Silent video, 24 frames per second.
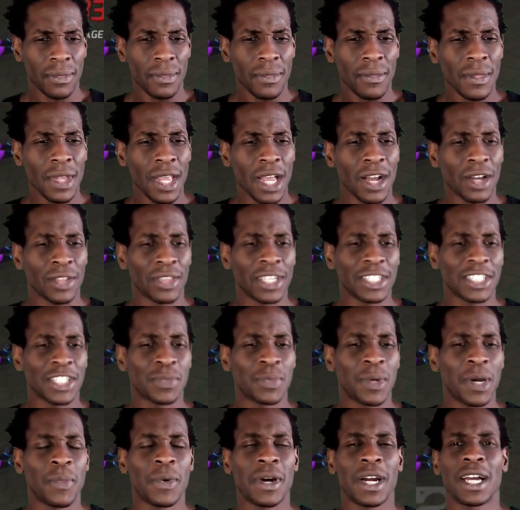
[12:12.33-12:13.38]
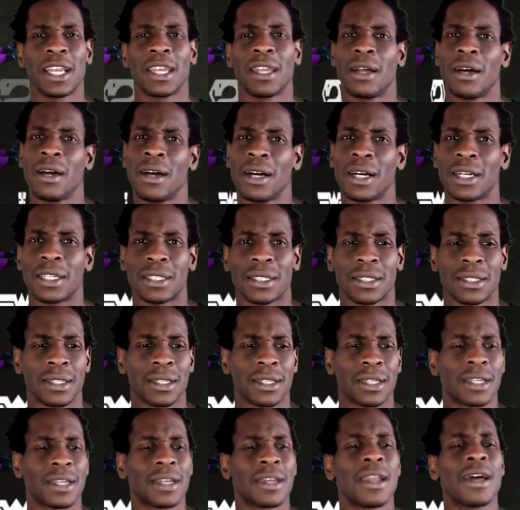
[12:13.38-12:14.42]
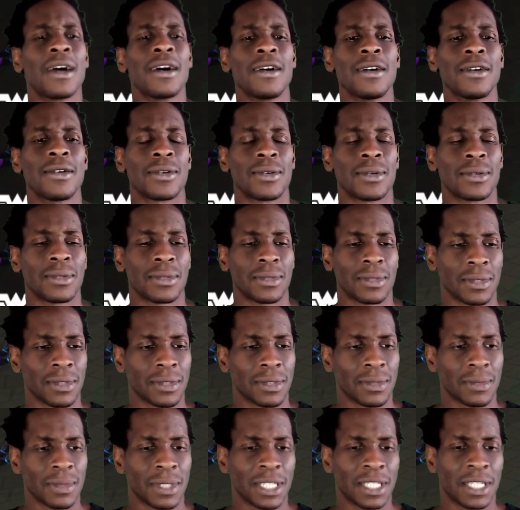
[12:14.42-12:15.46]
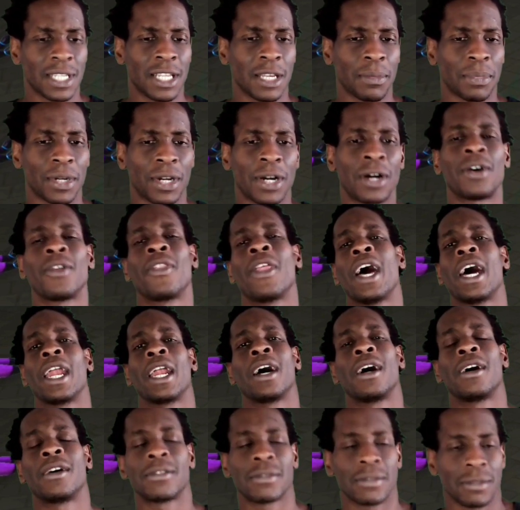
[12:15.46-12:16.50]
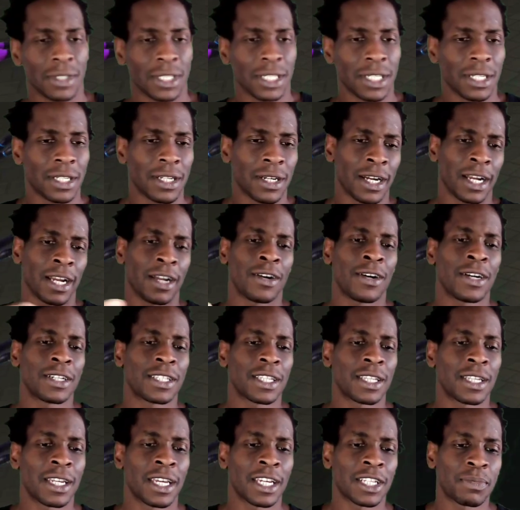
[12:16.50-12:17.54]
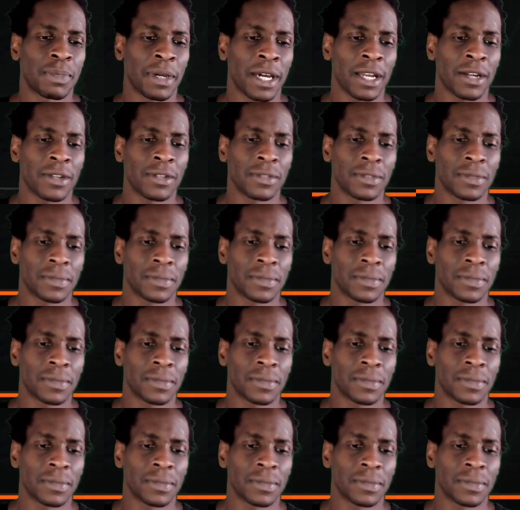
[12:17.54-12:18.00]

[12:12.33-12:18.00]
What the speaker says: Oh, this is one where I lost. No. We just clip all that out. All right, on to the next battle.